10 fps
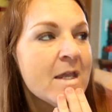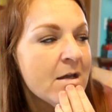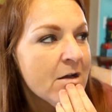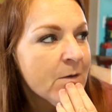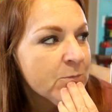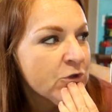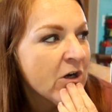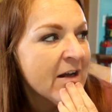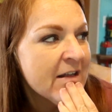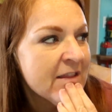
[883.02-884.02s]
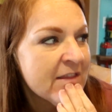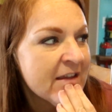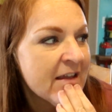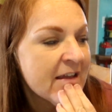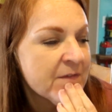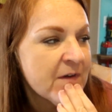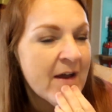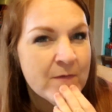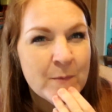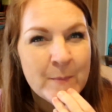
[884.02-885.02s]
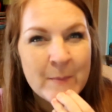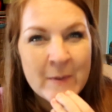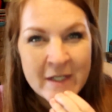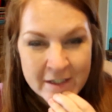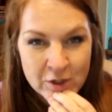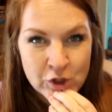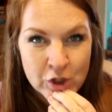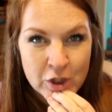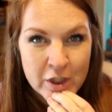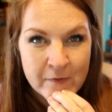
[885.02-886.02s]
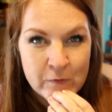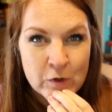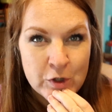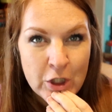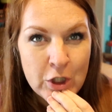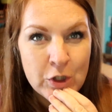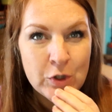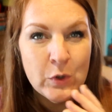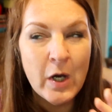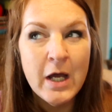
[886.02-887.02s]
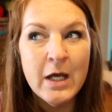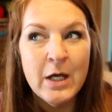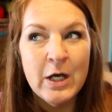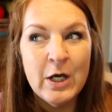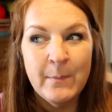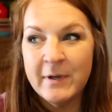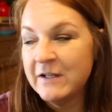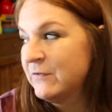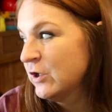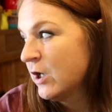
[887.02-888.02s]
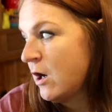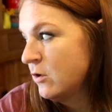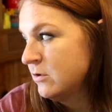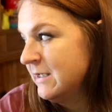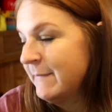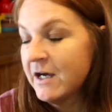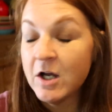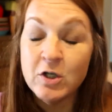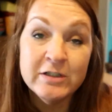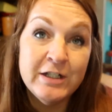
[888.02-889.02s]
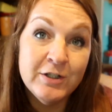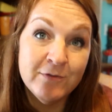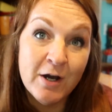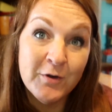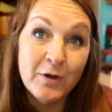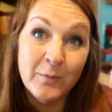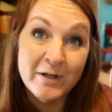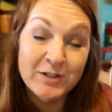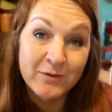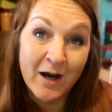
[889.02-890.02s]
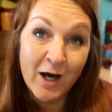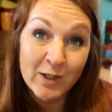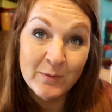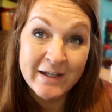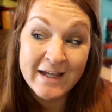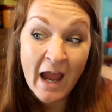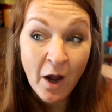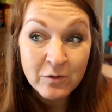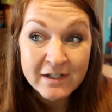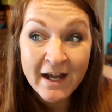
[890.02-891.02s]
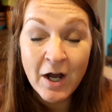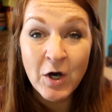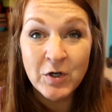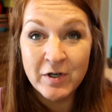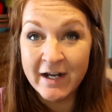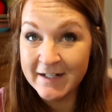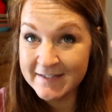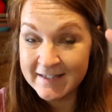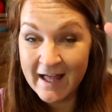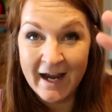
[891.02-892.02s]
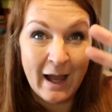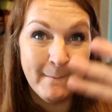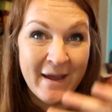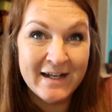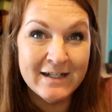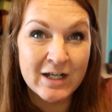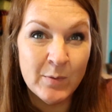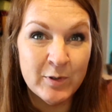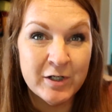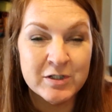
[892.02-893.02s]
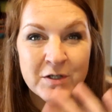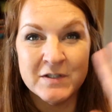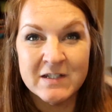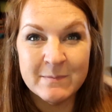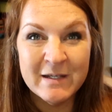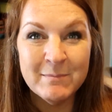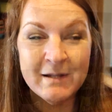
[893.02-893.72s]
I'm trying to think if I have a picture. If you're new, but if you're an oldie but goldie, you know that we do a Halloween countdown and it's like, I made it a couple years ago. It's this big